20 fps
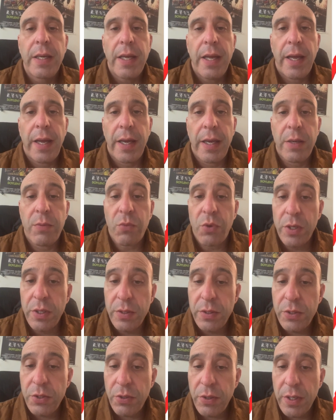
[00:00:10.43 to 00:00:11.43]
and one
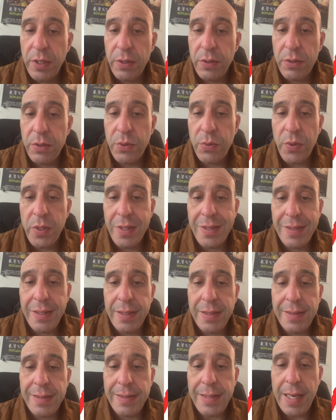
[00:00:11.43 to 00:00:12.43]
of the trailers was
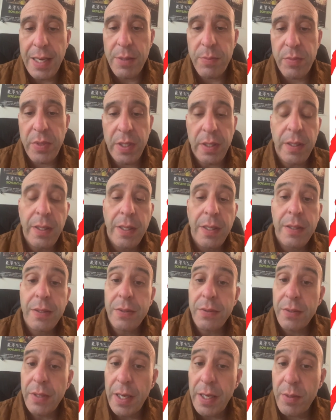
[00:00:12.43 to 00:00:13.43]
Zombie.
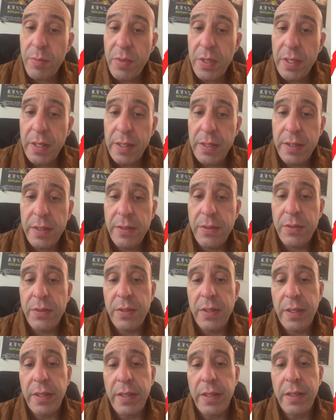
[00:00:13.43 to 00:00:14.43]
Zombie I did
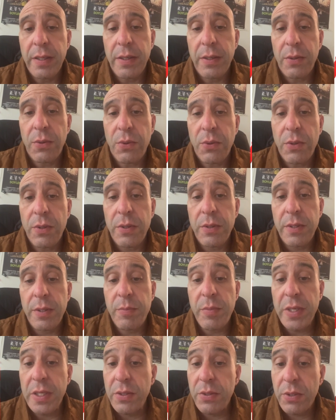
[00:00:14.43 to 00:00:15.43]
see on the
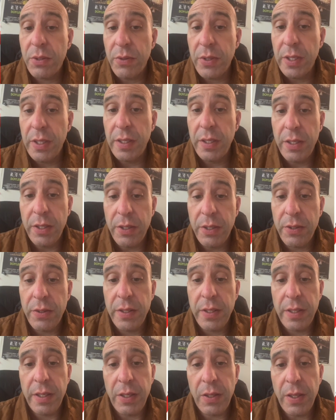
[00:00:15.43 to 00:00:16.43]
big screen here
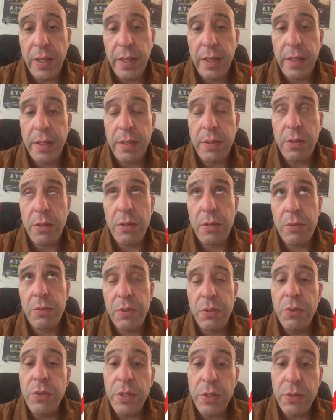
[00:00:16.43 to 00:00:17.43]
in LA,
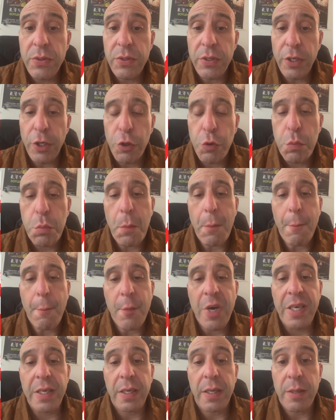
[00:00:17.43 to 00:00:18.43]
2 years ago,
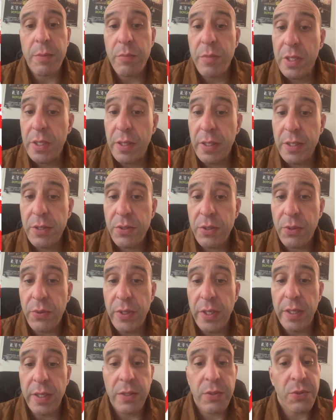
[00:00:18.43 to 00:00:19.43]
midnight
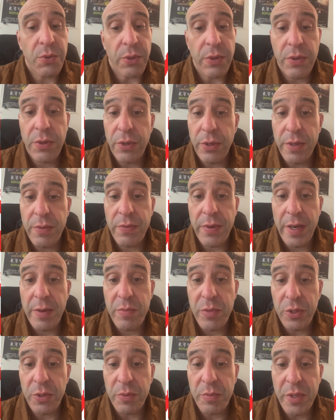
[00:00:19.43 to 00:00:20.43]
screening. Saw it 35
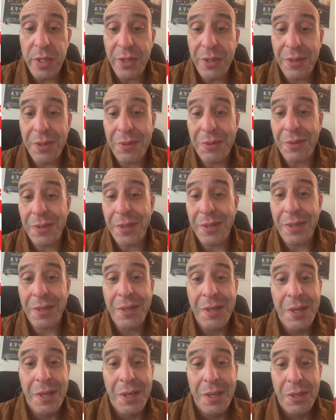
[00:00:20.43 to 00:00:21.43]
millimeter on a
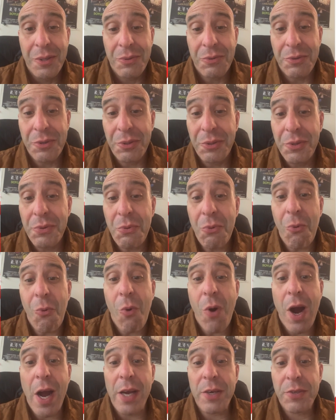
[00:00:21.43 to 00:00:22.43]
really
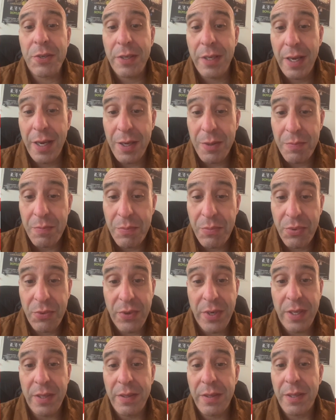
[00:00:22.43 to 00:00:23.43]
washed out
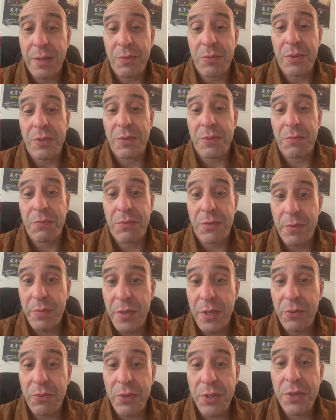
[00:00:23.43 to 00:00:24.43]
print that was from
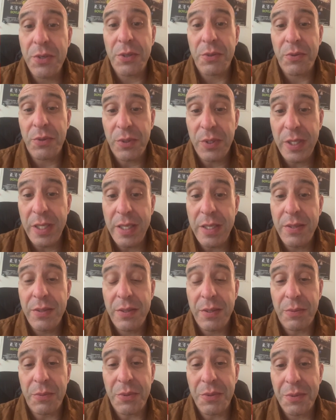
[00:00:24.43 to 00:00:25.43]
the original
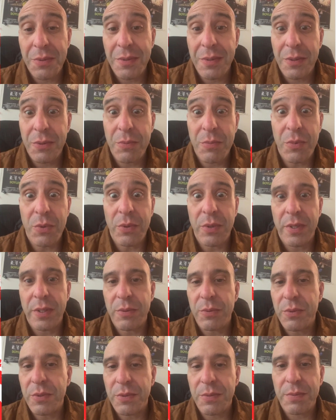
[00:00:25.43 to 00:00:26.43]
release. It was, oh boy,
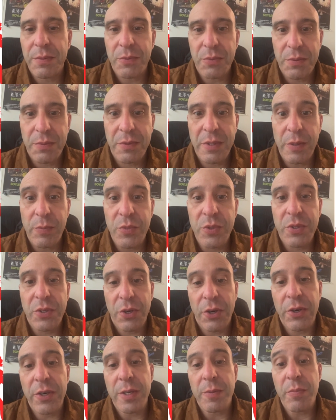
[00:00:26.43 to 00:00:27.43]
it was
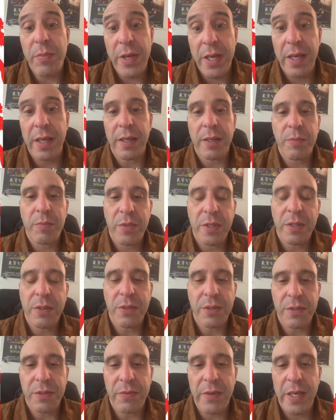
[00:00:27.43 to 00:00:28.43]
turning pink
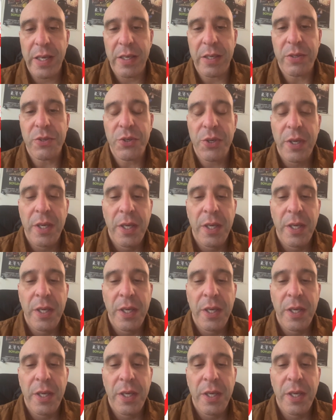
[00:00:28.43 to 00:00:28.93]
because of age.